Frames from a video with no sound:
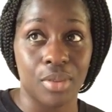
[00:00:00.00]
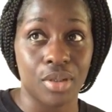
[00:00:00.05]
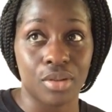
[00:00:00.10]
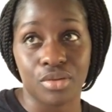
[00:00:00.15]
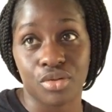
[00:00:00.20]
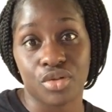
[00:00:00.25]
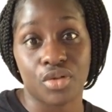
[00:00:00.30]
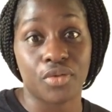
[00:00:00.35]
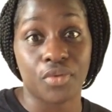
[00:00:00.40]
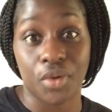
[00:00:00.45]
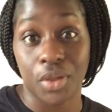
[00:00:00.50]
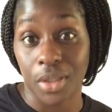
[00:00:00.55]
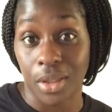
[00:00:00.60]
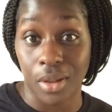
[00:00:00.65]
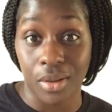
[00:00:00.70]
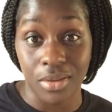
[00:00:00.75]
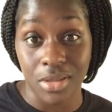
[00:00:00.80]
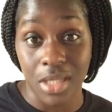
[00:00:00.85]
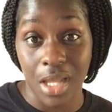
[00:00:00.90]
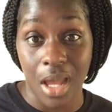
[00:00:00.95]
birth control for a
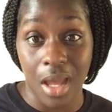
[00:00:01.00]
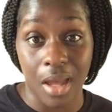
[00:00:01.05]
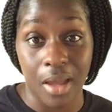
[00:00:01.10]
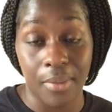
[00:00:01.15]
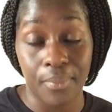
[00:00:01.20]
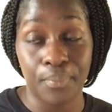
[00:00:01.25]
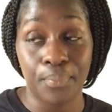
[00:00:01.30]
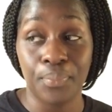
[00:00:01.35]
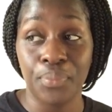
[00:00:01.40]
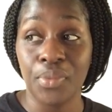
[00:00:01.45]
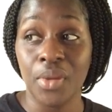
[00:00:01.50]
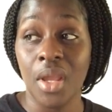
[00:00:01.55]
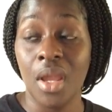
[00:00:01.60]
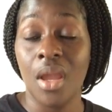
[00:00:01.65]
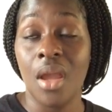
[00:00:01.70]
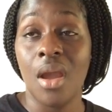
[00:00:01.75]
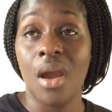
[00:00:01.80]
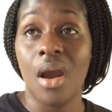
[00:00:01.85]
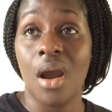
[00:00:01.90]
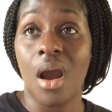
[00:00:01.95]
long time,
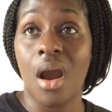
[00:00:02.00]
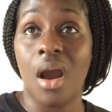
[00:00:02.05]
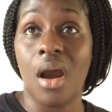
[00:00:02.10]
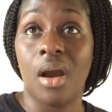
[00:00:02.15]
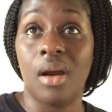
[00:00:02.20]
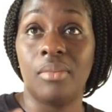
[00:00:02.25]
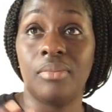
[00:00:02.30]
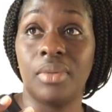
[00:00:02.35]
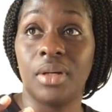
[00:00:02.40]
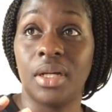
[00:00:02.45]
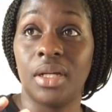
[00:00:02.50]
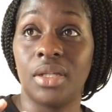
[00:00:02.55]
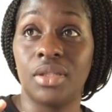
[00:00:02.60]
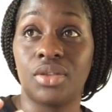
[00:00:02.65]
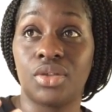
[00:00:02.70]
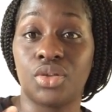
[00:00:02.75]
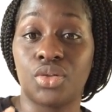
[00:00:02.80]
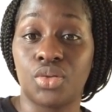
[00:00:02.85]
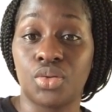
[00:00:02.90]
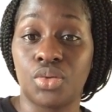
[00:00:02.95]
um,
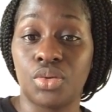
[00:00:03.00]
but